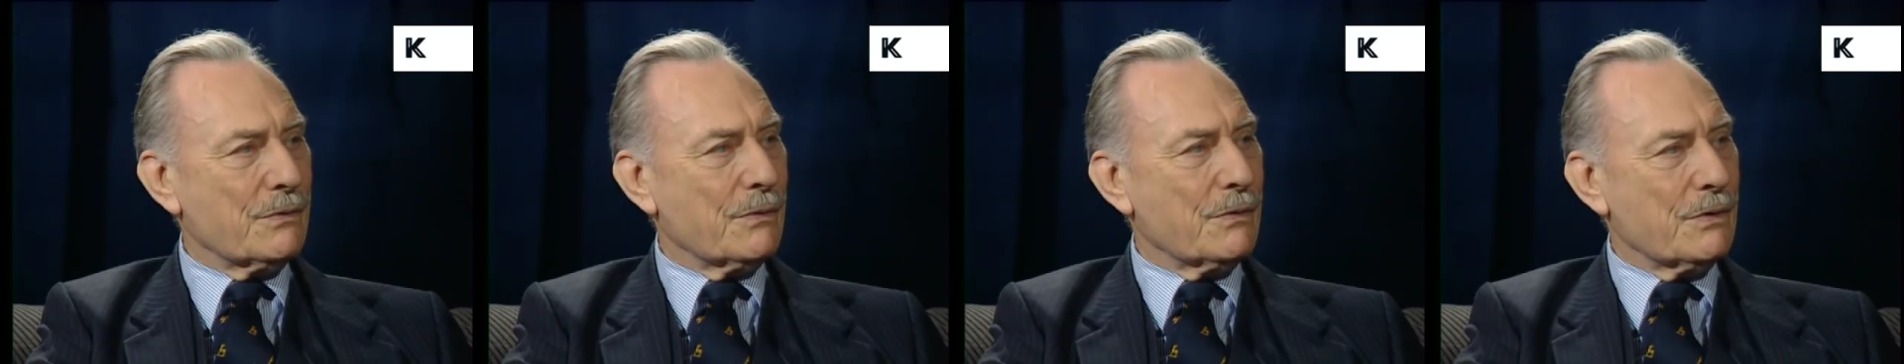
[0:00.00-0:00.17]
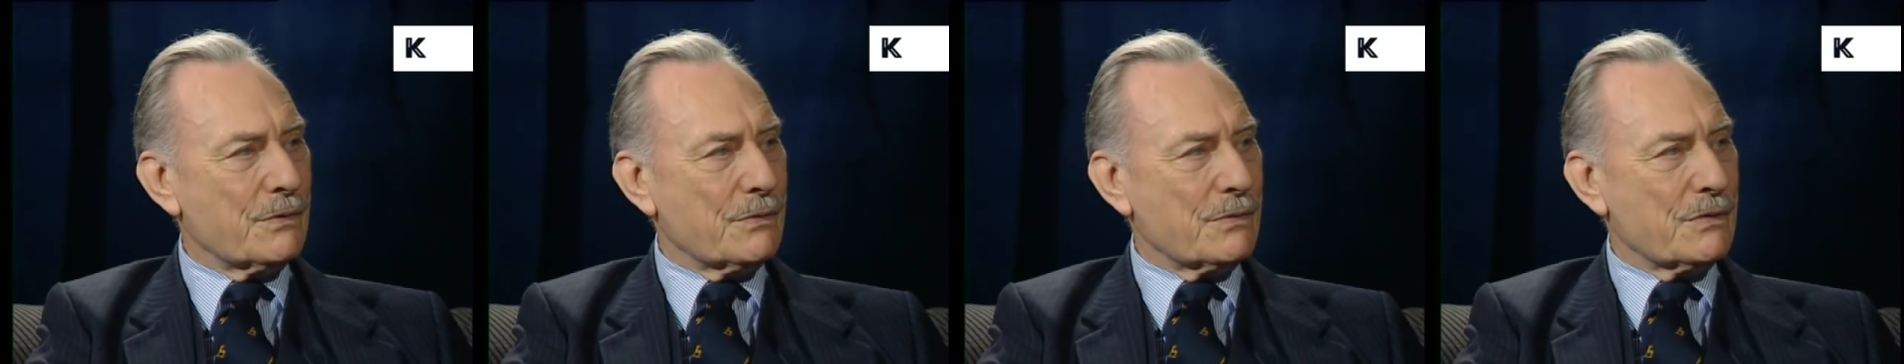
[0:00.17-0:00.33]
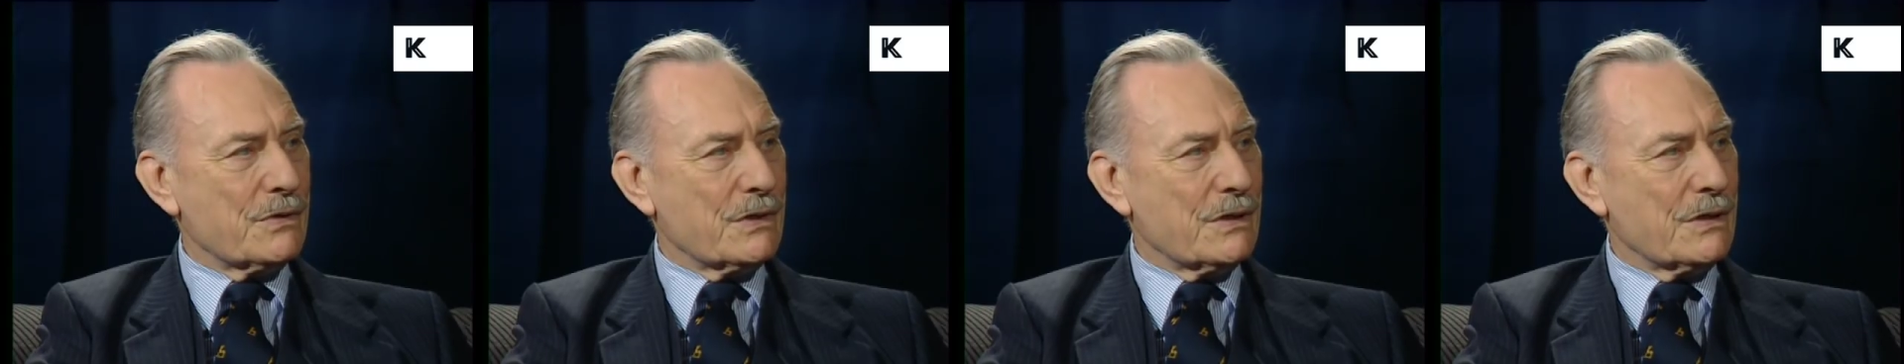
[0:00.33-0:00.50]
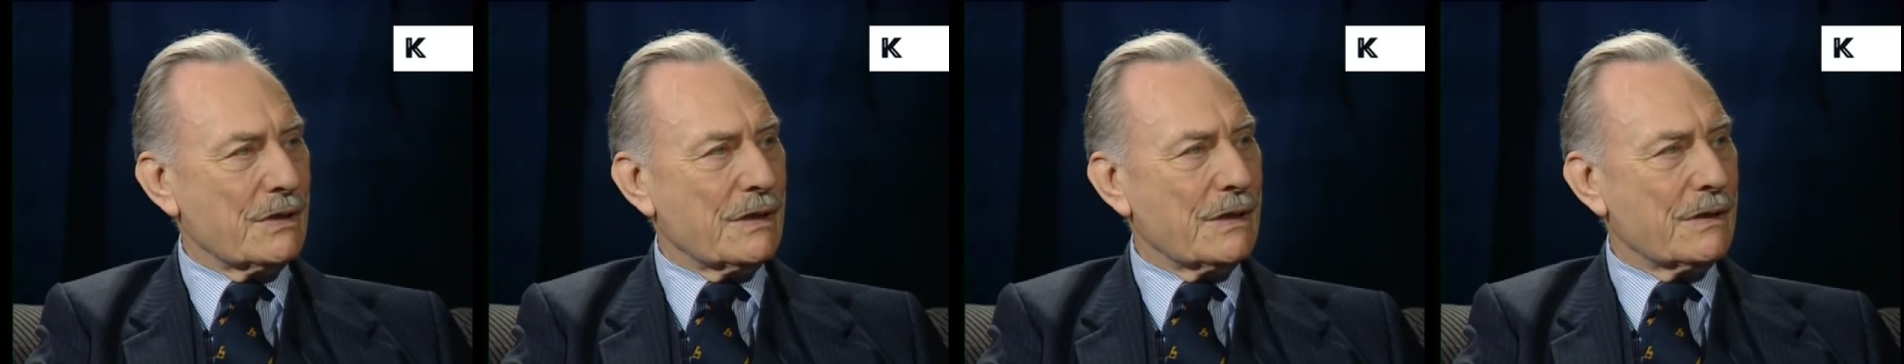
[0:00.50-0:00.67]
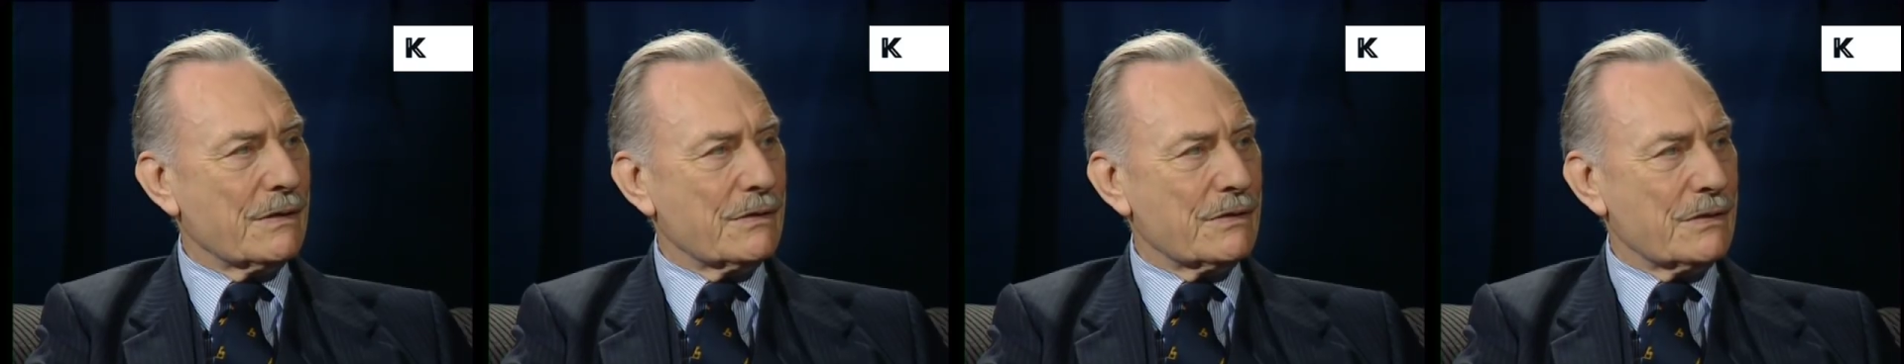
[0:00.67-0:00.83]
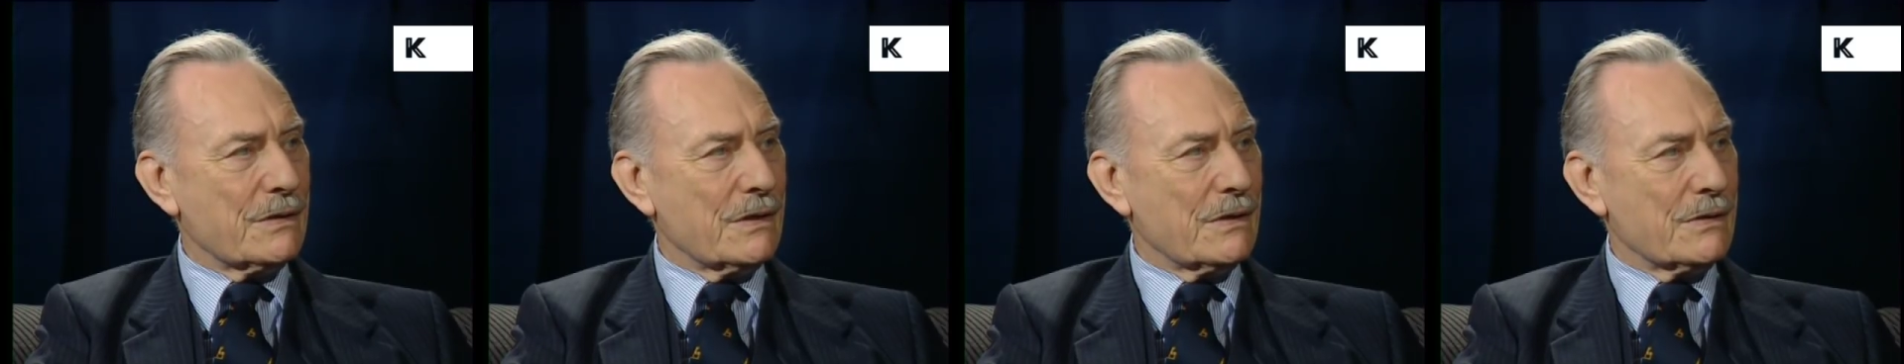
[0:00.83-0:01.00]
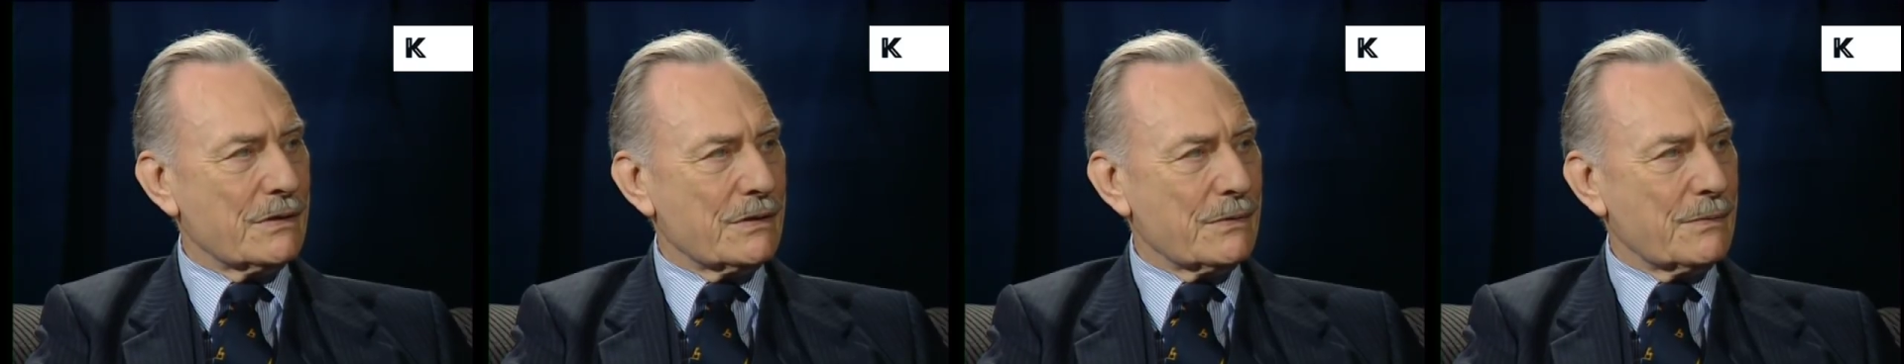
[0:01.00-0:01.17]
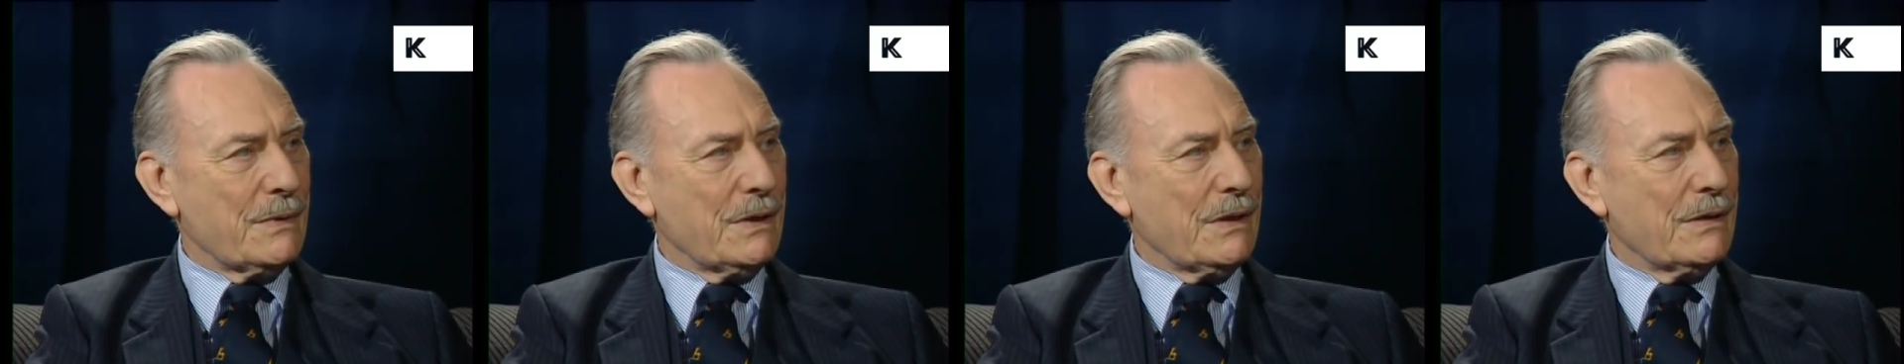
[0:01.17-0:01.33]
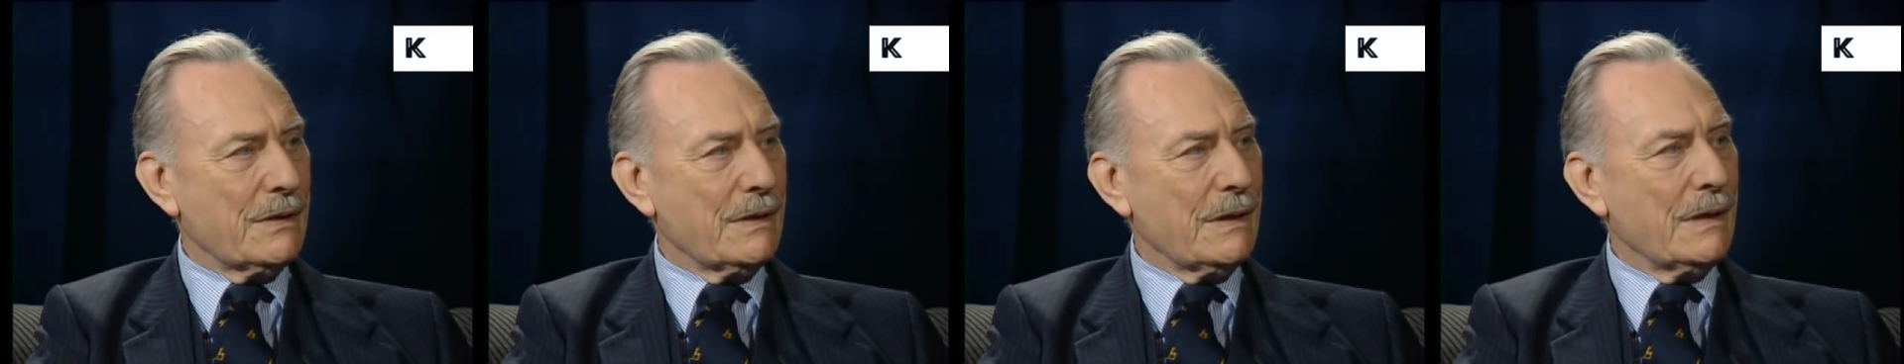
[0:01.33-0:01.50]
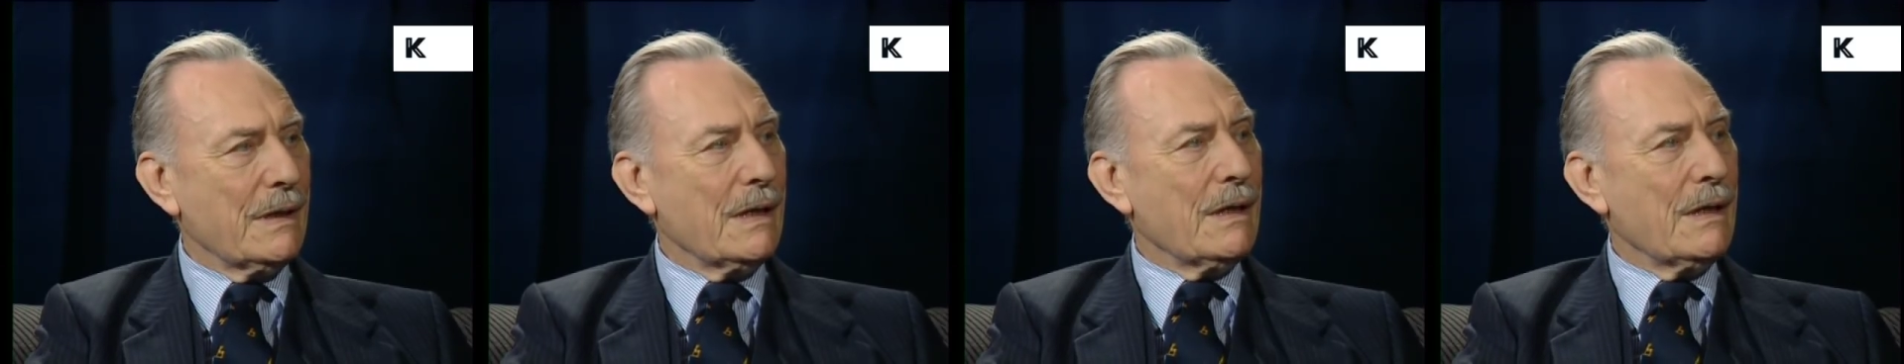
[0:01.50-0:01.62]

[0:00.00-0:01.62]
which was announced last week.